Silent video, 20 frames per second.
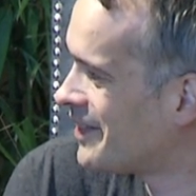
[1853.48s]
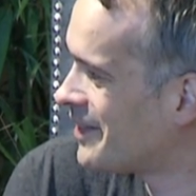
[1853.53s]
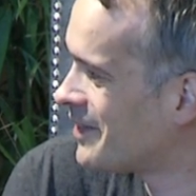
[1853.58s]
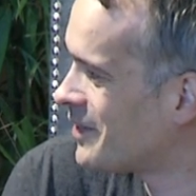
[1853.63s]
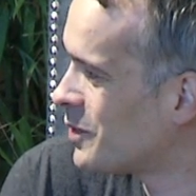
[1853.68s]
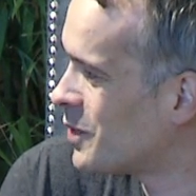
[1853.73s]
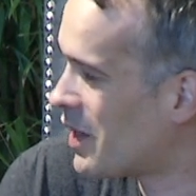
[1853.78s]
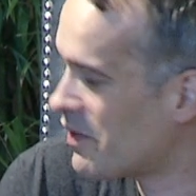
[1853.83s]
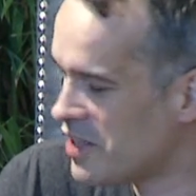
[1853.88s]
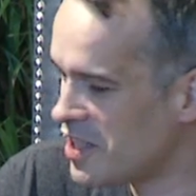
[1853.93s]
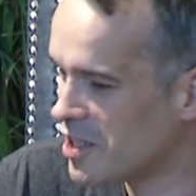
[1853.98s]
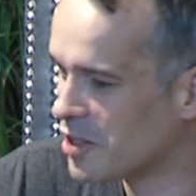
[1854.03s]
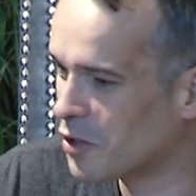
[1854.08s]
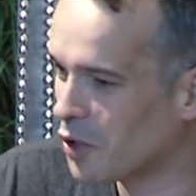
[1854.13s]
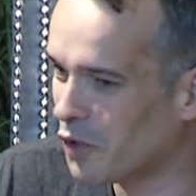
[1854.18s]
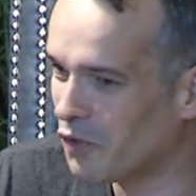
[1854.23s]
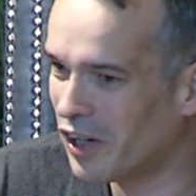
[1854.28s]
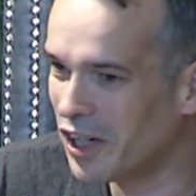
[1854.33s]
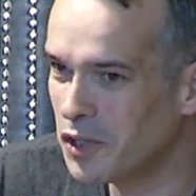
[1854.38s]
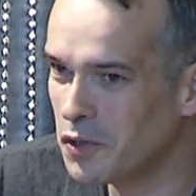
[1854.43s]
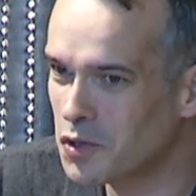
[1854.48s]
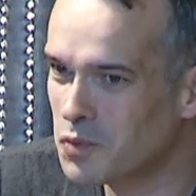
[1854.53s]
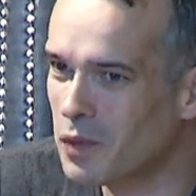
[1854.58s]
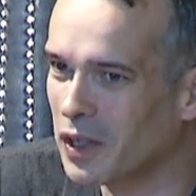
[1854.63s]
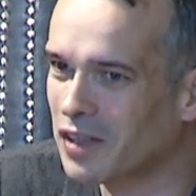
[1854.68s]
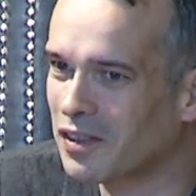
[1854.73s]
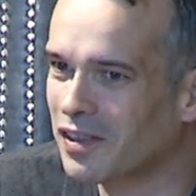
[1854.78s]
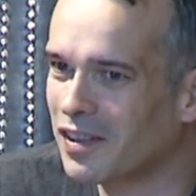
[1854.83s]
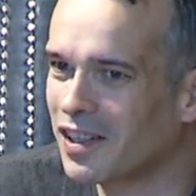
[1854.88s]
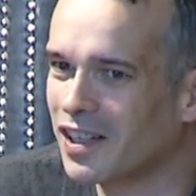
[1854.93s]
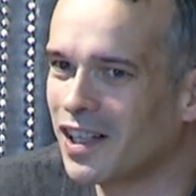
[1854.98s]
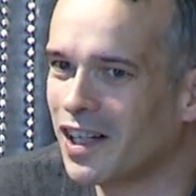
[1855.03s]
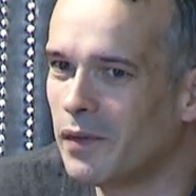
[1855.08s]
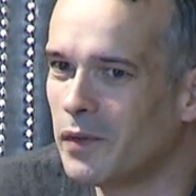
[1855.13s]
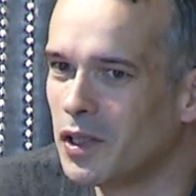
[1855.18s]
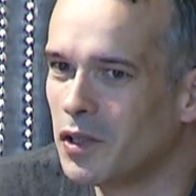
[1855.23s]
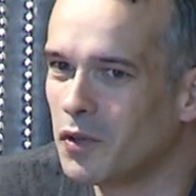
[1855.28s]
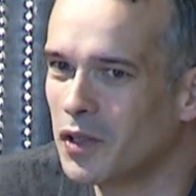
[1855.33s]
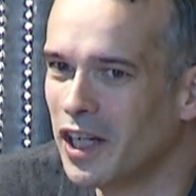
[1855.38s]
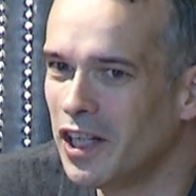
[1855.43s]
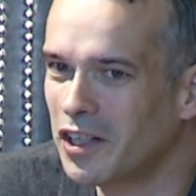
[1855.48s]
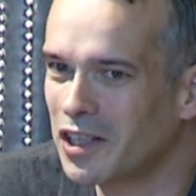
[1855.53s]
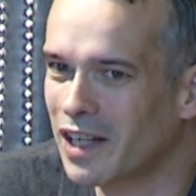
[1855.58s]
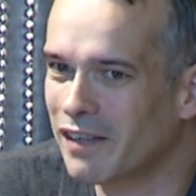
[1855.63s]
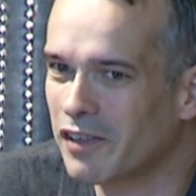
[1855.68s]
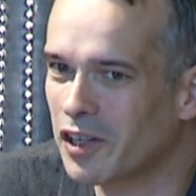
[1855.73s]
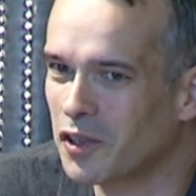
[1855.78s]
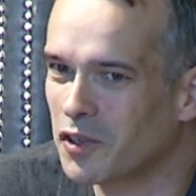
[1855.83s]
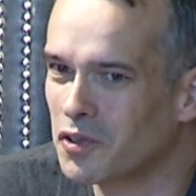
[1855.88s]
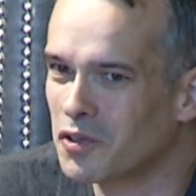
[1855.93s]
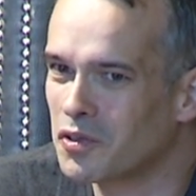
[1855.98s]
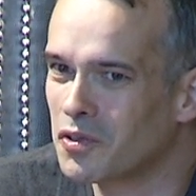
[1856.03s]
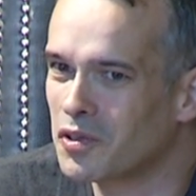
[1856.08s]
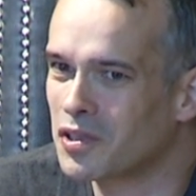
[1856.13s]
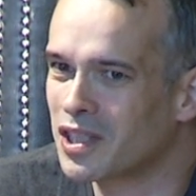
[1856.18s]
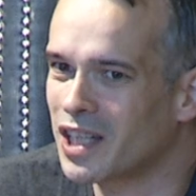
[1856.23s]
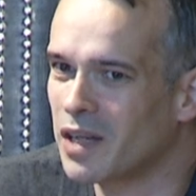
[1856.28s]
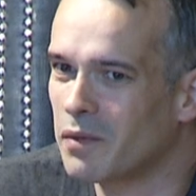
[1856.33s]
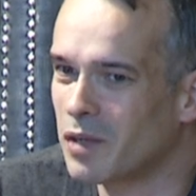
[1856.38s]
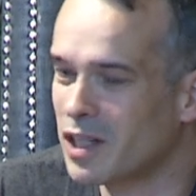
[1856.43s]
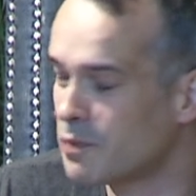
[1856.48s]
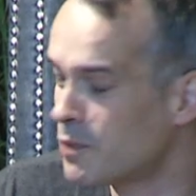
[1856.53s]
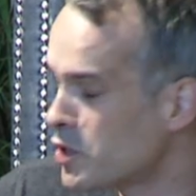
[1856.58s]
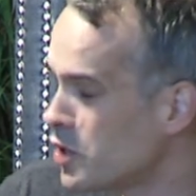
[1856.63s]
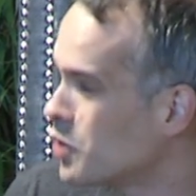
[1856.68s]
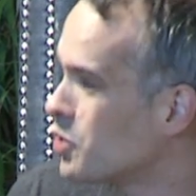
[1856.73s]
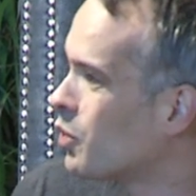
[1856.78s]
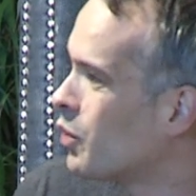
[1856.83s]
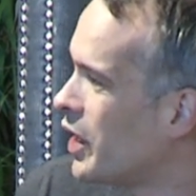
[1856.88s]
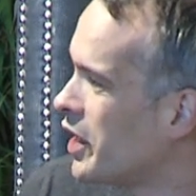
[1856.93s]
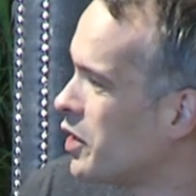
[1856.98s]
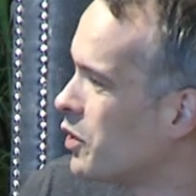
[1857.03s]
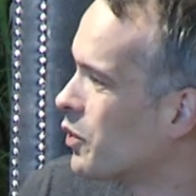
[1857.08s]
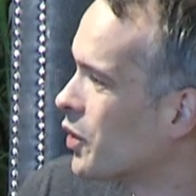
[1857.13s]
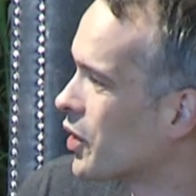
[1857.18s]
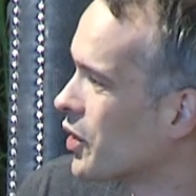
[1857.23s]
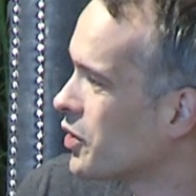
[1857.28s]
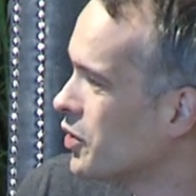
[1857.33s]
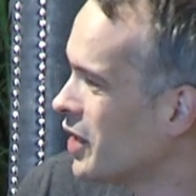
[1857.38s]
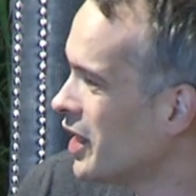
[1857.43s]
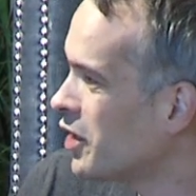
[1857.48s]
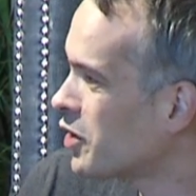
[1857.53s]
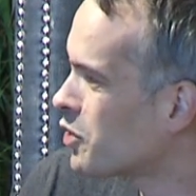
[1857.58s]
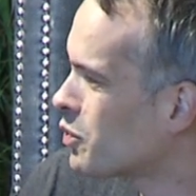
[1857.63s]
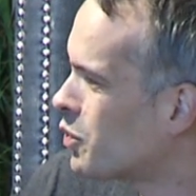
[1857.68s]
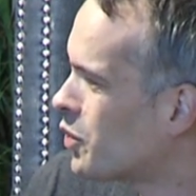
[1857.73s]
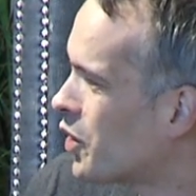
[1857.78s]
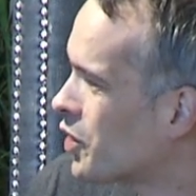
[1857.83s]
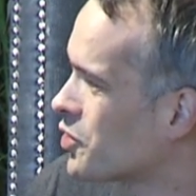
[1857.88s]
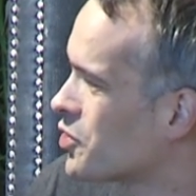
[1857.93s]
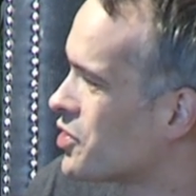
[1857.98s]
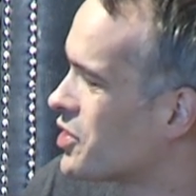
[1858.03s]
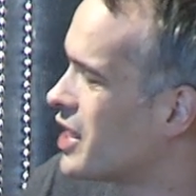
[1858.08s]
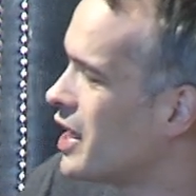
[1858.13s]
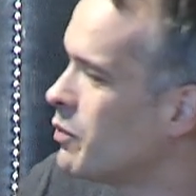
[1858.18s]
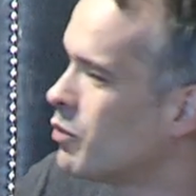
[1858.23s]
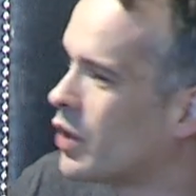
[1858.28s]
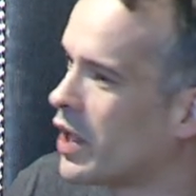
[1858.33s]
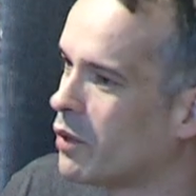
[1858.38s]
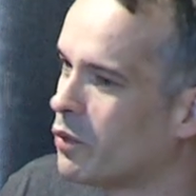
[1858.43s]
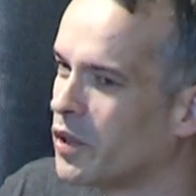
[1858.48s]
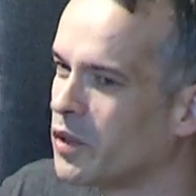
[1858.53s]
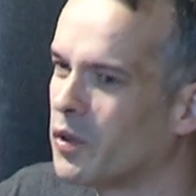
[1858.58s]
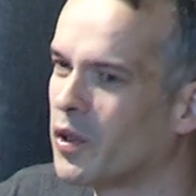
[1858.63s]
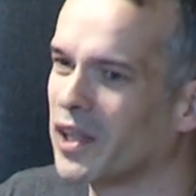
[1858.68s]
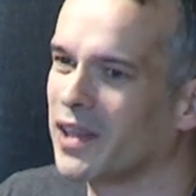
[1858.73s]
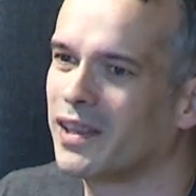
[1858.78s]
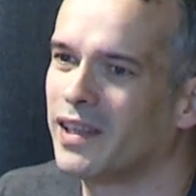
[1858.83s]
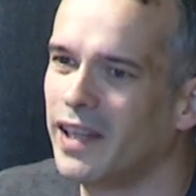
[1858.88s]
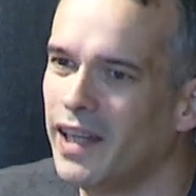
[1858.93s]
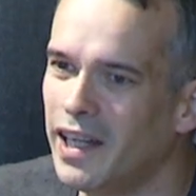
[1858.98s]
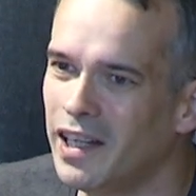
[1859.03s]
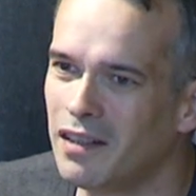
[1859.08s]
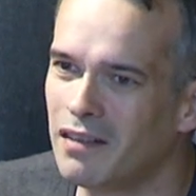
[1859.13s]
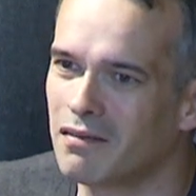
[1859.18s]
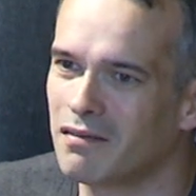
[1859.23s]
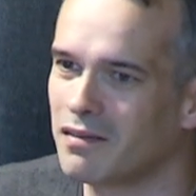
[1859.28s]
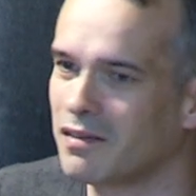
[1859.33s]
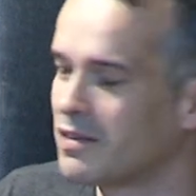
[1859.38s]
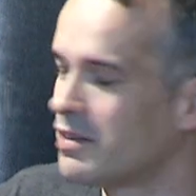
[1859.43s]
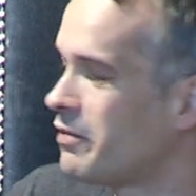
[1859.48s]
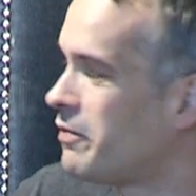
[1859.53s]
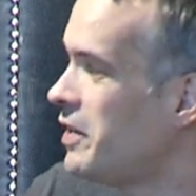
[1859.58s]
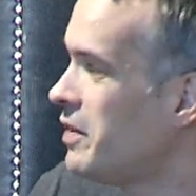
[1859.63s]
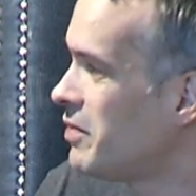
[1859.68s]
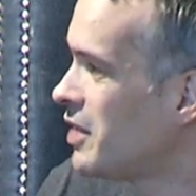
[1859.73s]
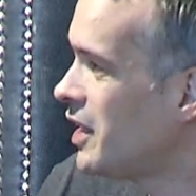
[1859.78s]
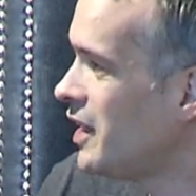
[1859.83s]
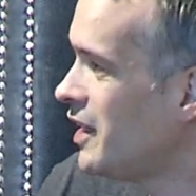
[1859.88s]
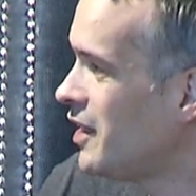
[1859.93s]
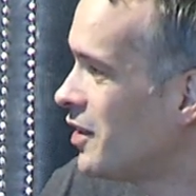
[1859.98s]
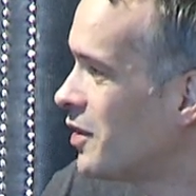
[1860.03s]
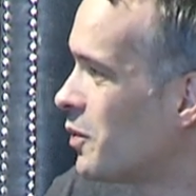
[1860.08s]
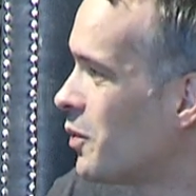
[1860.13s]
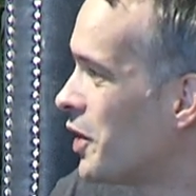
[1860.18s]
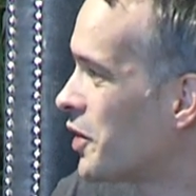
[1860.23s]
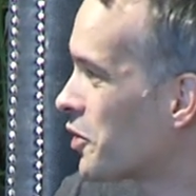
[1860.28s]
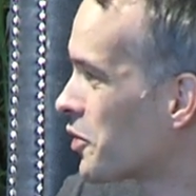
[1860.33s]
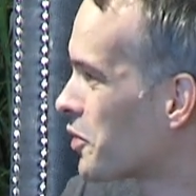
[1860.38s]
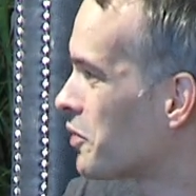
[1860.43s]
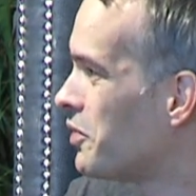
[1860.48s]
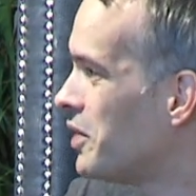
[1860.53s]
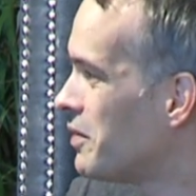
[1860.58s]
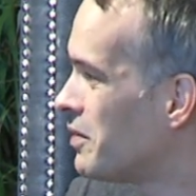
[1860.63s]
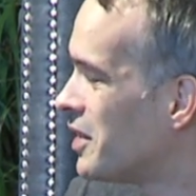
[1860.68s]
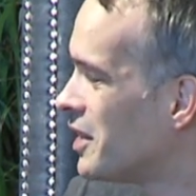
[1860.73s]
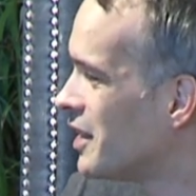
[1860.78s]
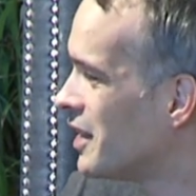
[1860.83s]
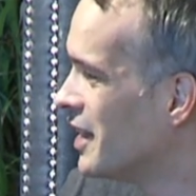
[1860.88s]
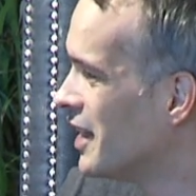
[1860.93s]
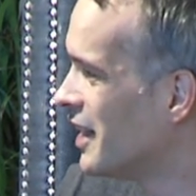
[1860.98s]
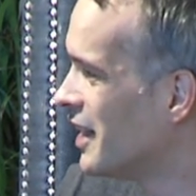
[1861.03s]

We have these core values, but I mean, you cannot have the same, especially the way you work. You cannot work the same way when you are 10, 50, 150.